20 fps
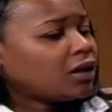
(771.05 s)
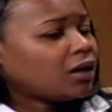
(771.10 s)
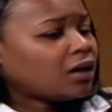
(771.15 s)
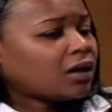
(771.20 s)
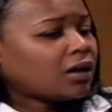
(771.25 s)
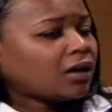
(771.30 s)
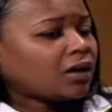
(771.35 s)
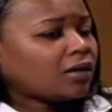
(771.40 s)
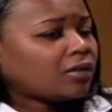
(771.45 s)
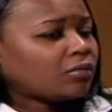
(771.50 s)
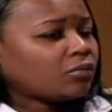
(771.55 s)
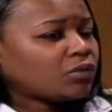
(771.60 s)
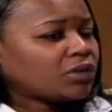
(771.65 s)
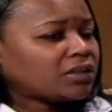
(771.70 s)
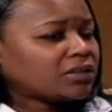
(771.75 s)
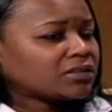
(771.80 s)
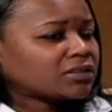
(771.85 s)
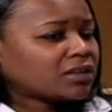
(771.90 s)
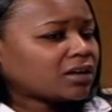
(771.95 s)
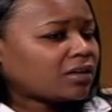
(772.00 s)
Um, we
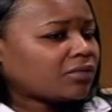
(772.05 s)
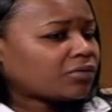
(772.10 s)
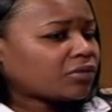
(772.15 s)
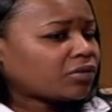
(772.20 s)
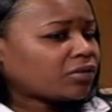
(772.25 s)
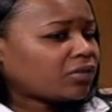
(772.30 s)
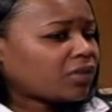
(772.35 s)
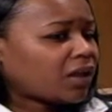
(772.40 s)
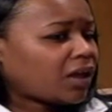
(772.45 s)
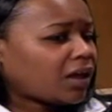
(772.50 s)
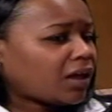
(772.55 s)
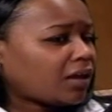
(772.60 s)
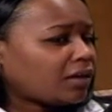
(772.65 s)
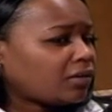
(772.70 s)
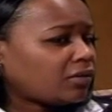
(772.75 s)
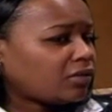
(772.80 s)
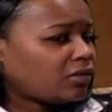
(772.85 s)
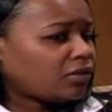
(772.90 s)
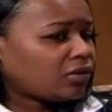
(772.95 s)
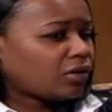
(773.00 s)
discovered that,
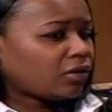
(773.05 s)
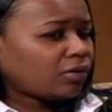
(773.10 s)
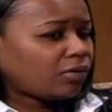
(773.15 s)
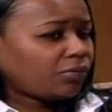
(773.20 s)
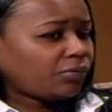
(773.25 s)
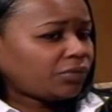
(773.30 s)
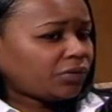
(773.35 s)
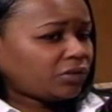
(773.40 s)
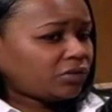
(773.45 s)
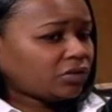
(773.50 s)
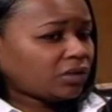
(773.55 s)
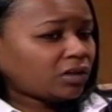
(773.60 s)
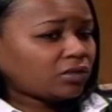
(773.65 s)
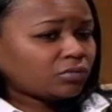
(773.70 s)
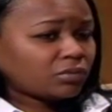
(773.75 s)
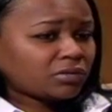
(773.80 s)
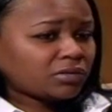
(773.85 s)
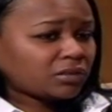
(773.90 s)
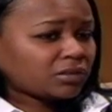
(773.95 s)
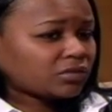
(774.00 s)
you know, the judge
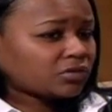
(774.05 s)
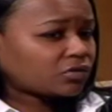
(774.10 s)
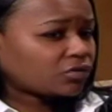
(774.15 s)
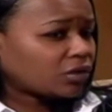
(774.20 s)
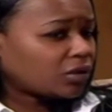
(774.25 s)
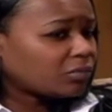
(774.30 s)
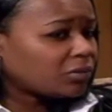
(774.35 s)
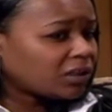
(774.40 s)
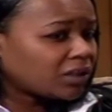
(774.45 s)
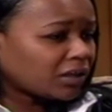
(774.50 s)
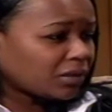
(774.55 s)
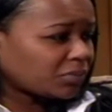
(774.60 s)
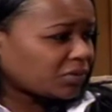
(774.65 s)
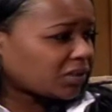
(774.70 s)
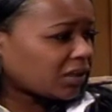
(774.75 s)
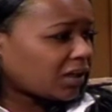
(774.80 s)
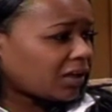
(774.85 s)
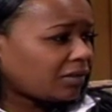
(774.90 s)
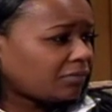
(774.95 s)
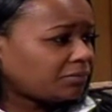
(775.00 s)
was extremely
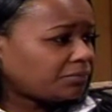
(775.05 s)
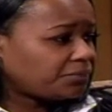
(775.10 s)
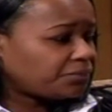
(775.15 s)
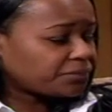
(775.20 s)
upset.